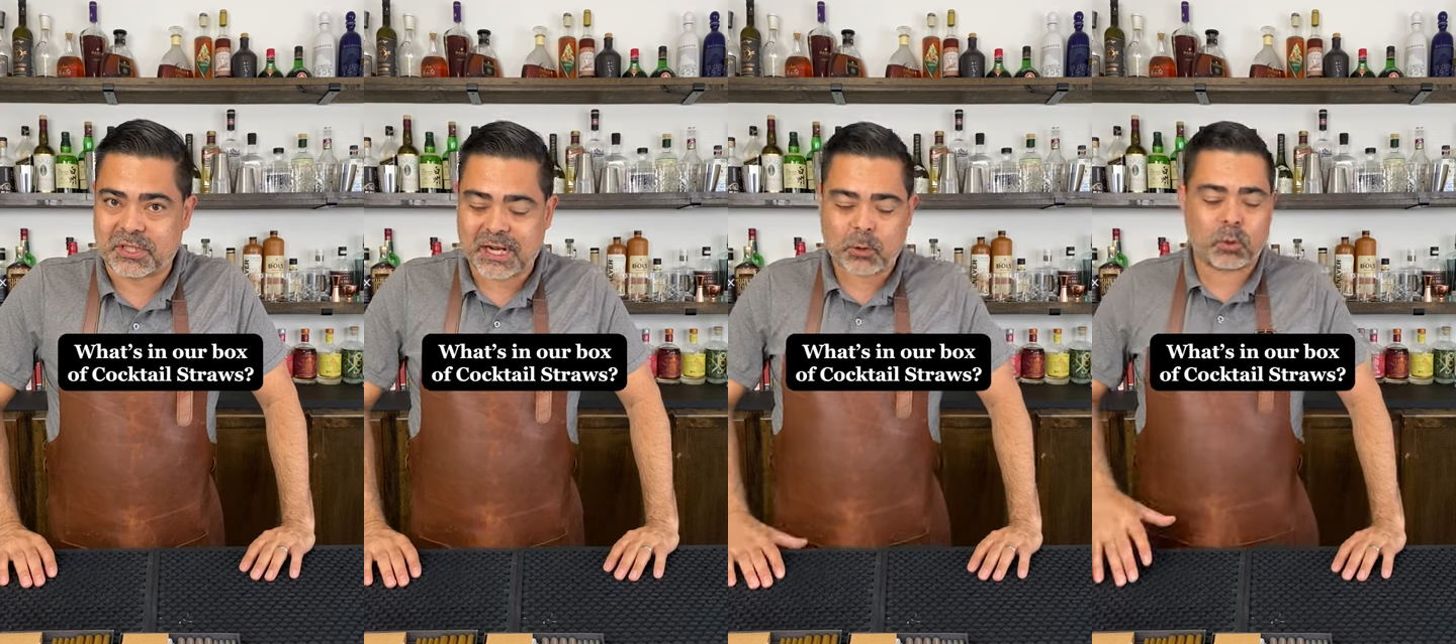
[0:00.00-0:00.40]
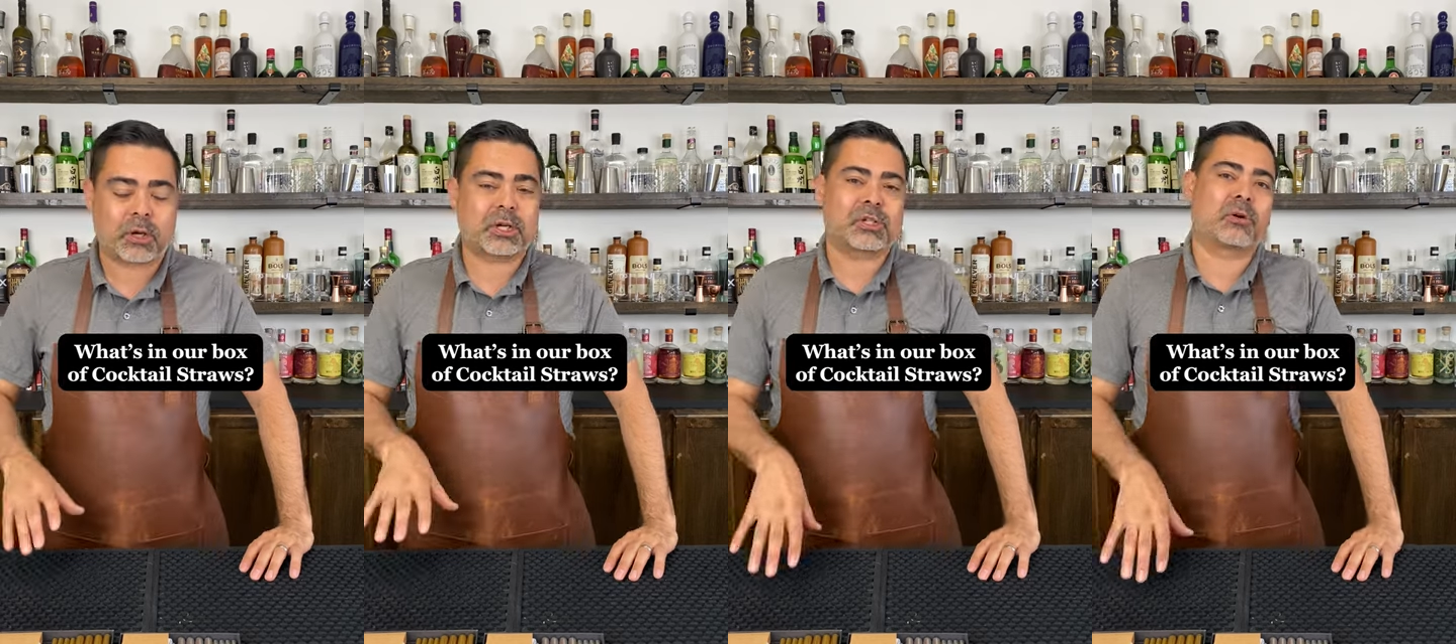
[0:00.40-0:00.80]
Today we're
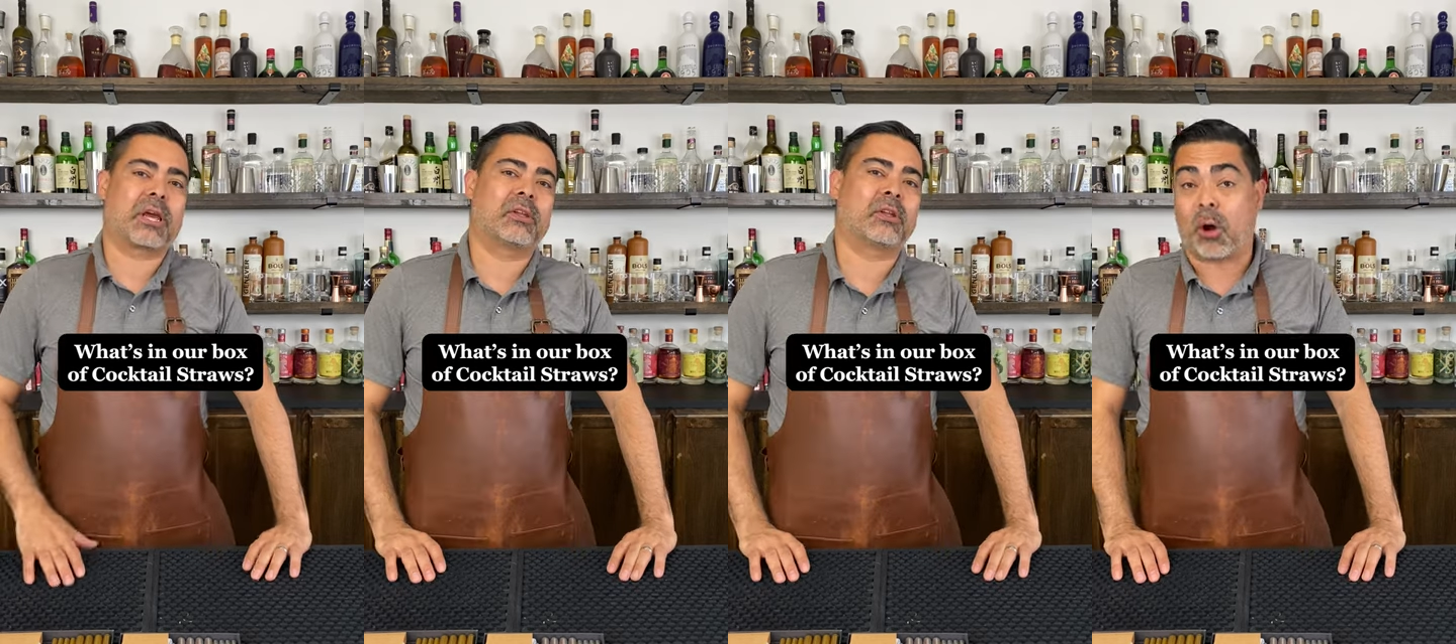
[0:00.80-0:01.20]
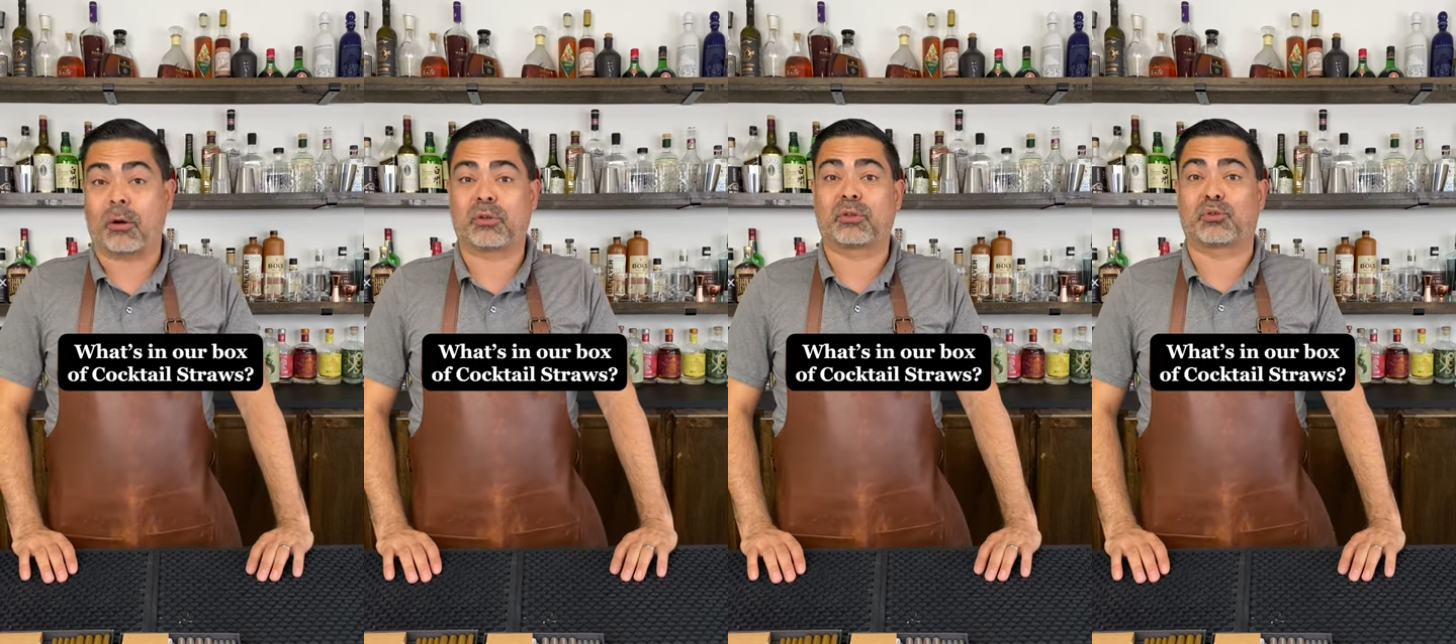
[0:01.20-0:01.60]
going to showcase
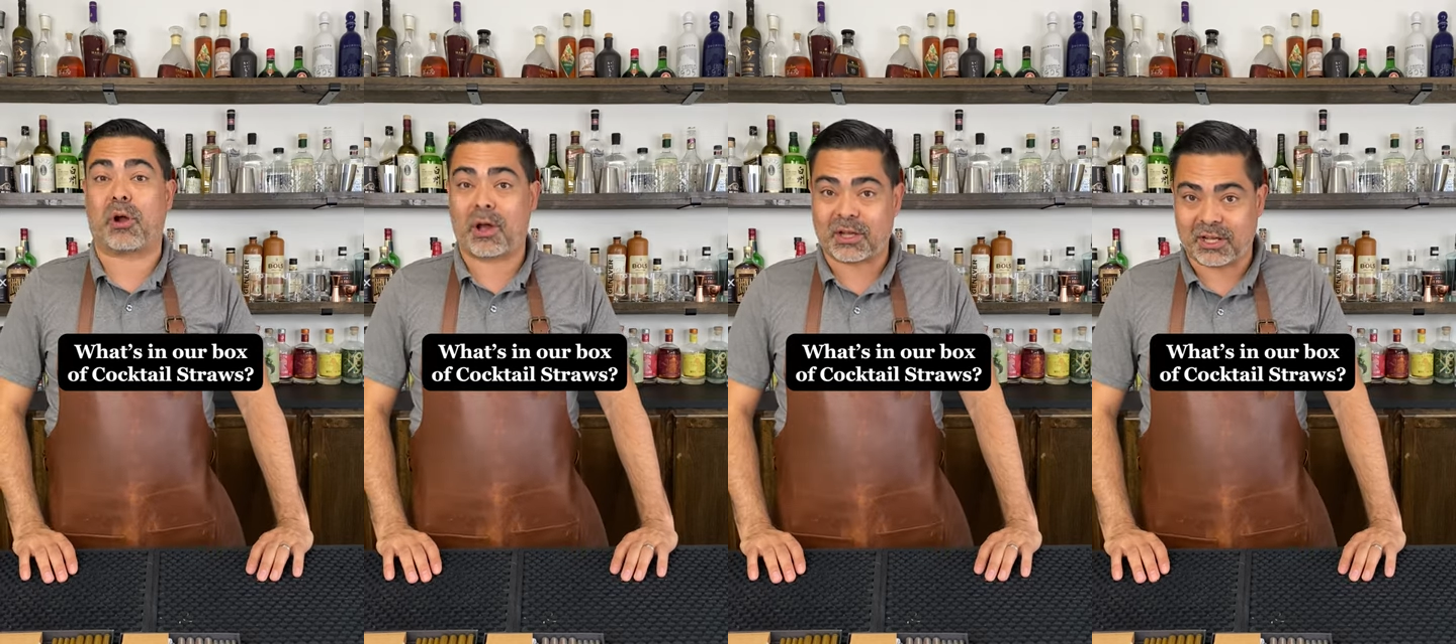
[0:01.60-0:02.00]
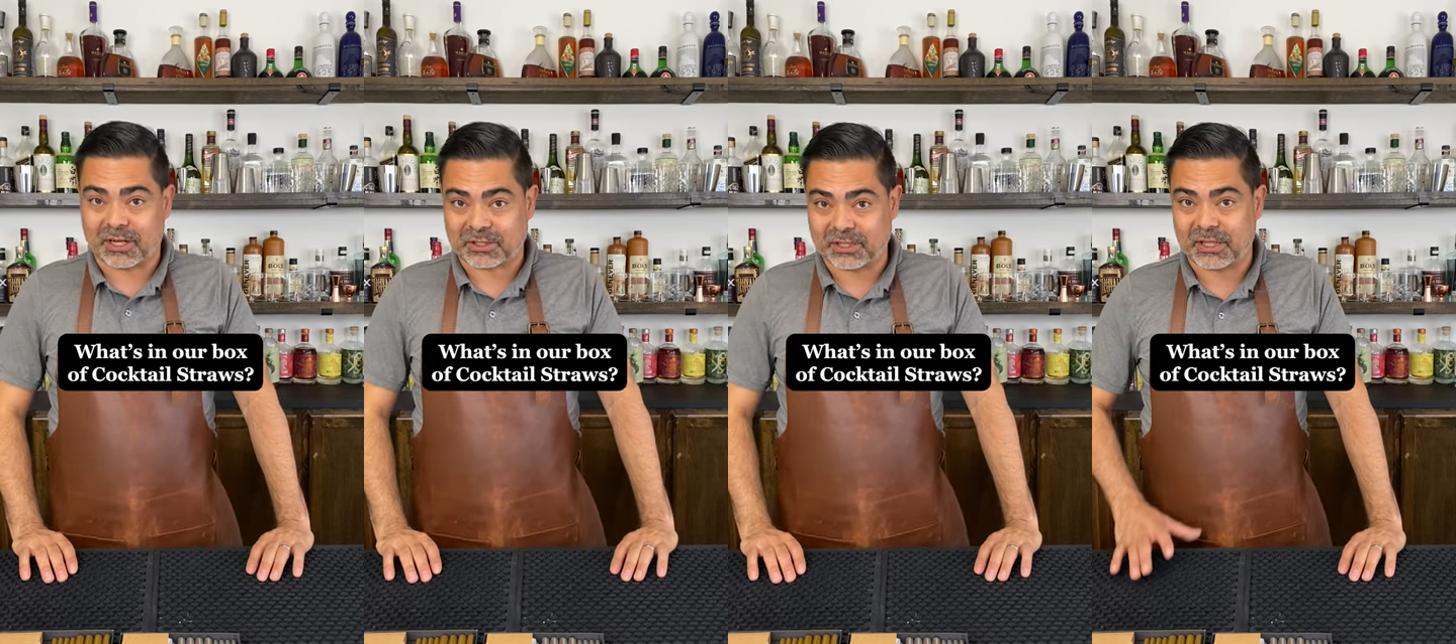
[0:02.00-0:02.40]
our straw collection.